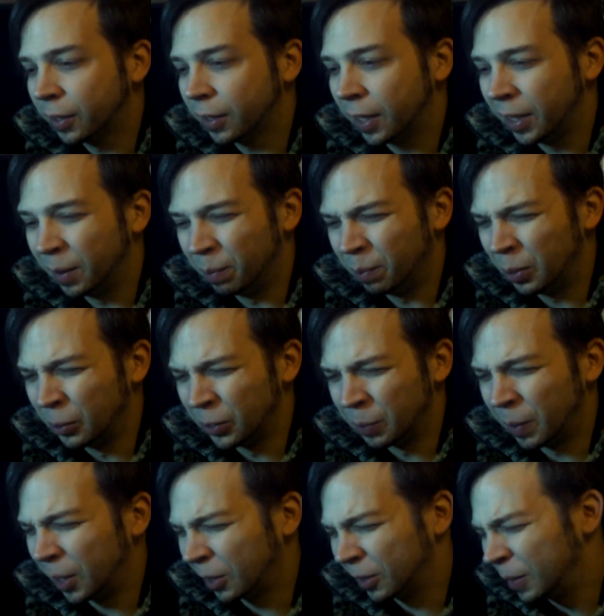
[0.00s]
kind of post
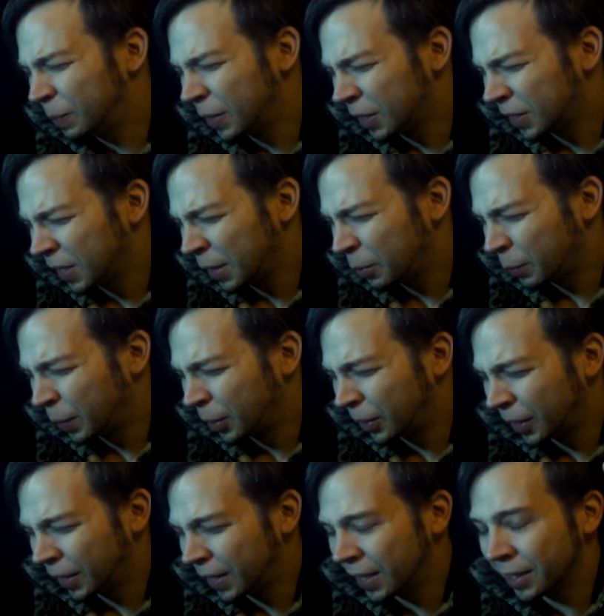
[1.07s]
apocalyptic cyberpunk,
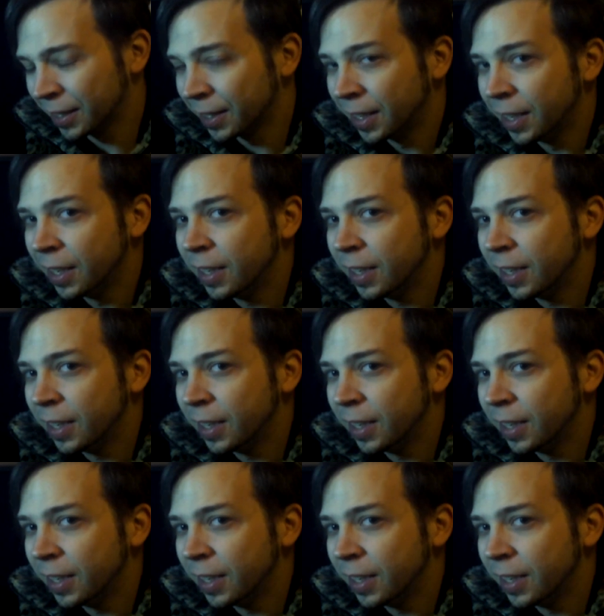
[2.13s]
I guess,